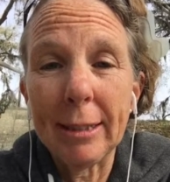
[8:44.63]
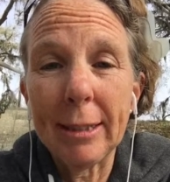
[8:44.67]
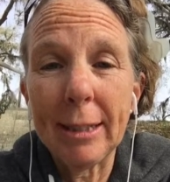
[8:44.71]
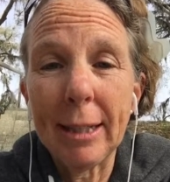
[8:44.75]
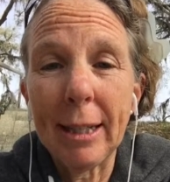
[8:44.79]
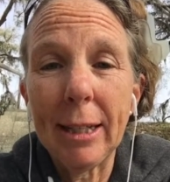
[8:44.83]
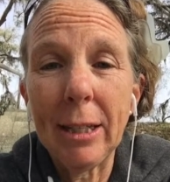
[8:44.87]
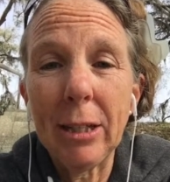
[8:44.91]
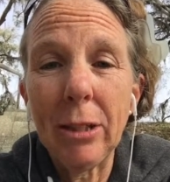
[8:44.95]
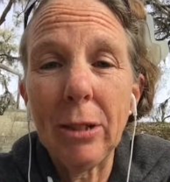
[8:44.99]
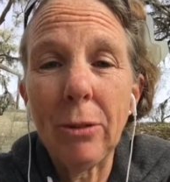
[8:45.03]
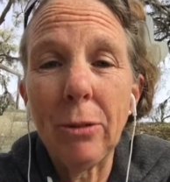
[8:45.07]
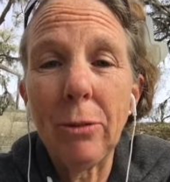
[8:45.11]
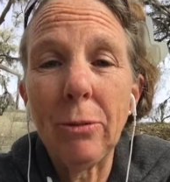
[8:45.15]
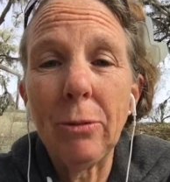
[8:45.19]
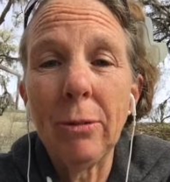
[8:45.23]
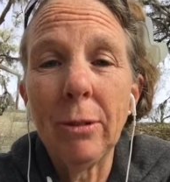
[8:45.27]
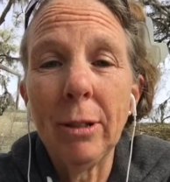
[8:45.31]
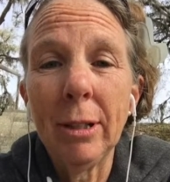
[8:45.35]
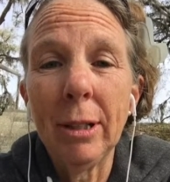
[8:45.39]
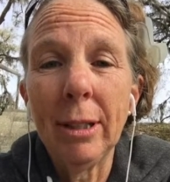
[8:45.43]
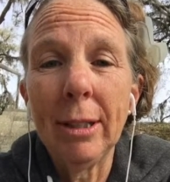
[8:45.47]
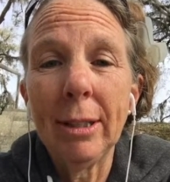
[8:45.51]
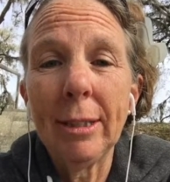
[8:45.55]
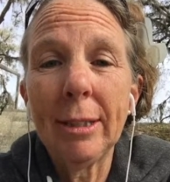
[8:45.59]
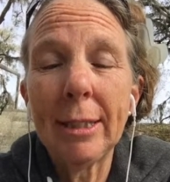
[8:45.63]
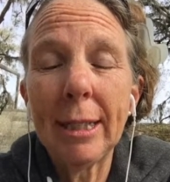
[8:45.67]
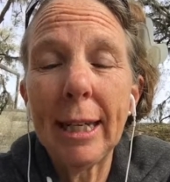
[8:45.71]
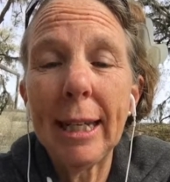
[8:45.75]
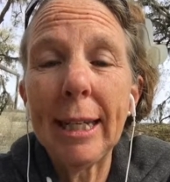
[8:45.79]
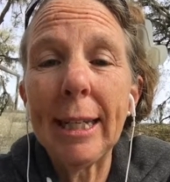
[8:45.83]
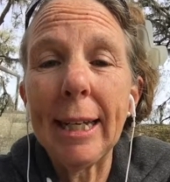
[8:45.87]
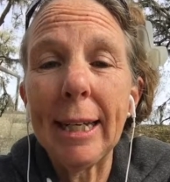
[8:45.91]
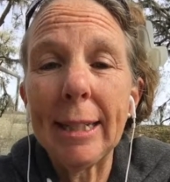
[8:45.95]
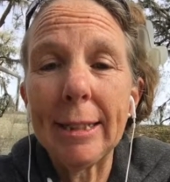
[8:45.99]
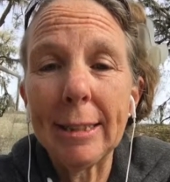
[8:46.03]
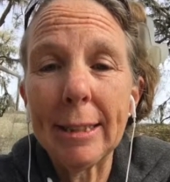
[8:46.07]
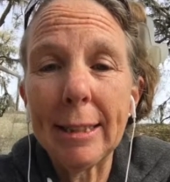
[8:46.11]
Say you say
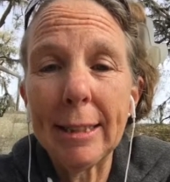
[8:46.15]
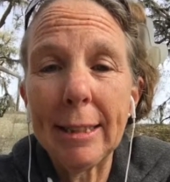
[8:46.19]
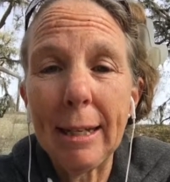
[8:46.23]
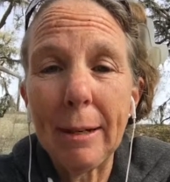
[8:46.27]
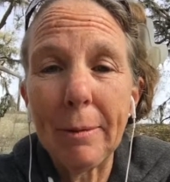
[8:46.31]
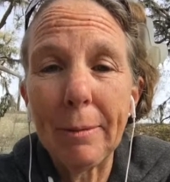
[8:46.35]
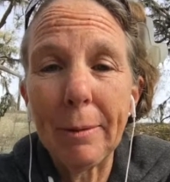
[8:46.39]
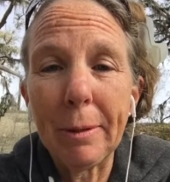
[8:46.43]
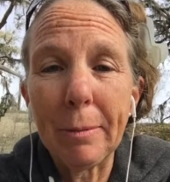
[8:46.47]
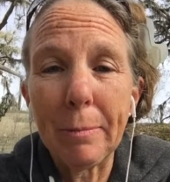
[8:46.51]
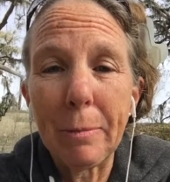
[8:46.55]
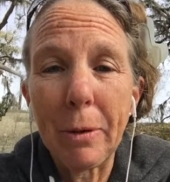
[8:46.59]
yes to network